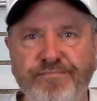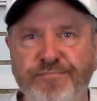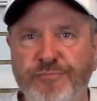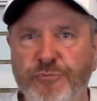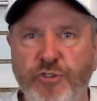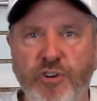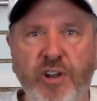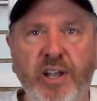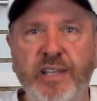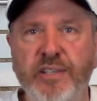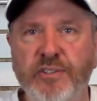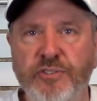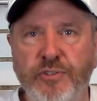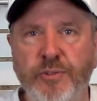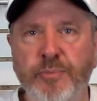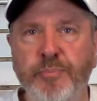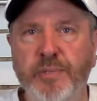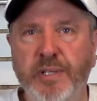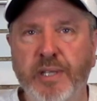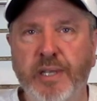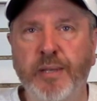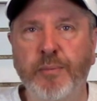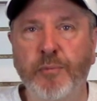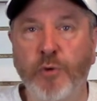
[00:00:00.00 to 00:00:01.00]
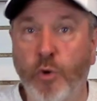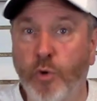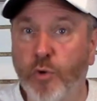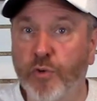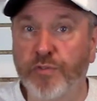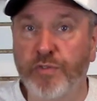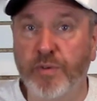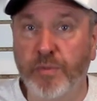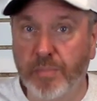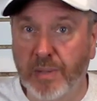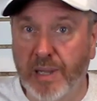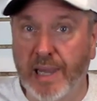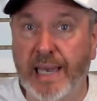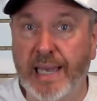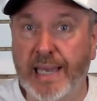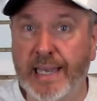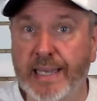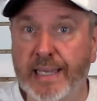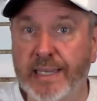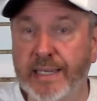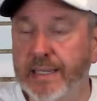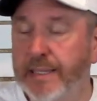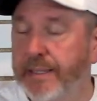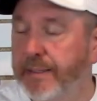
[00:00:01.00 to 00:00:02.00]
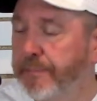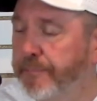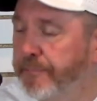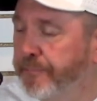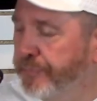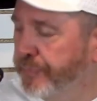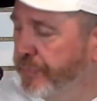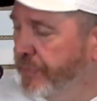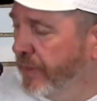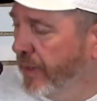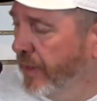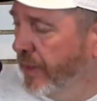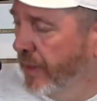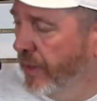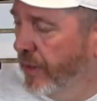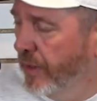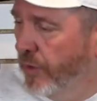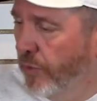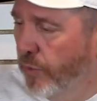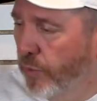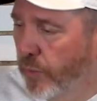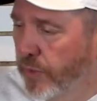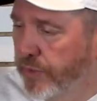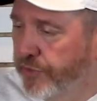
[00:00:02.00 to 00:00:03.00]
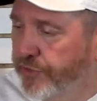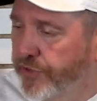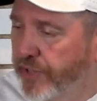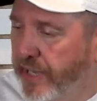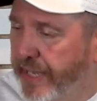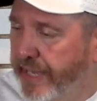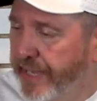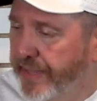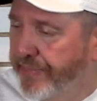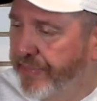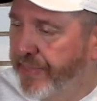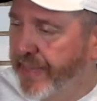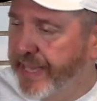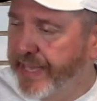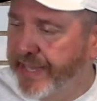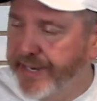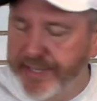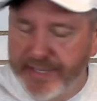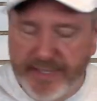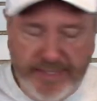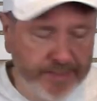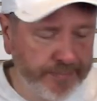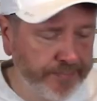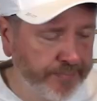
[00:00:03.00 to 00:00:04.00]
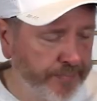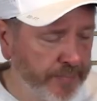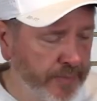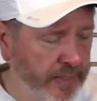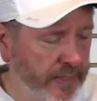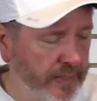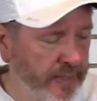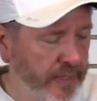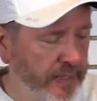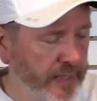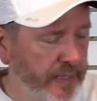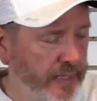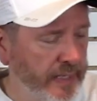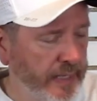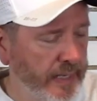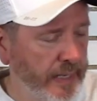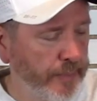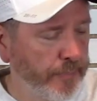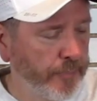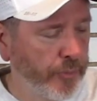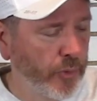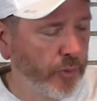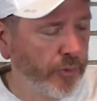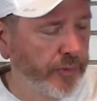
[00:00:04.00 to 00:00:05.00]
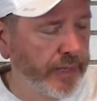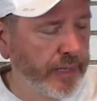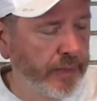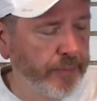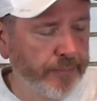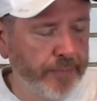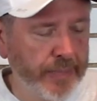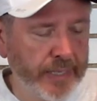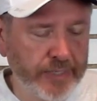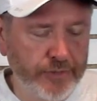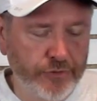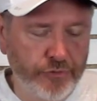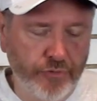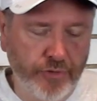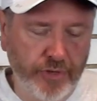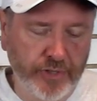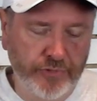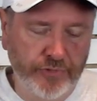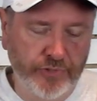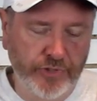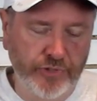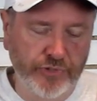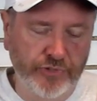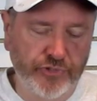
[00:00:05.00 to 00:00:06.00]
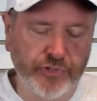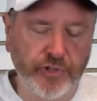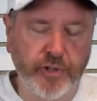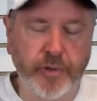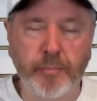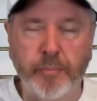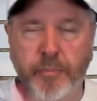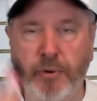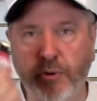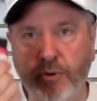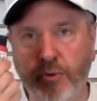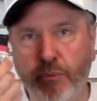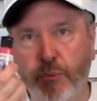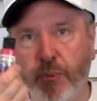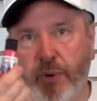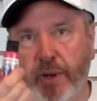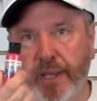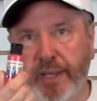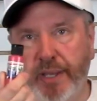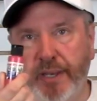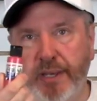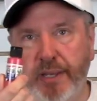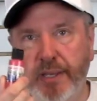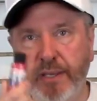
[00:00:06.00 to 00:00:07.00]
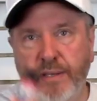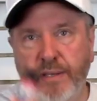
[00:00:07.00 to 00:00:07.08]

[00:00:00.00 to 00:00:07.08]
try it sometime, over black. Once I had that in, I pulled out my trusty Sunburn Red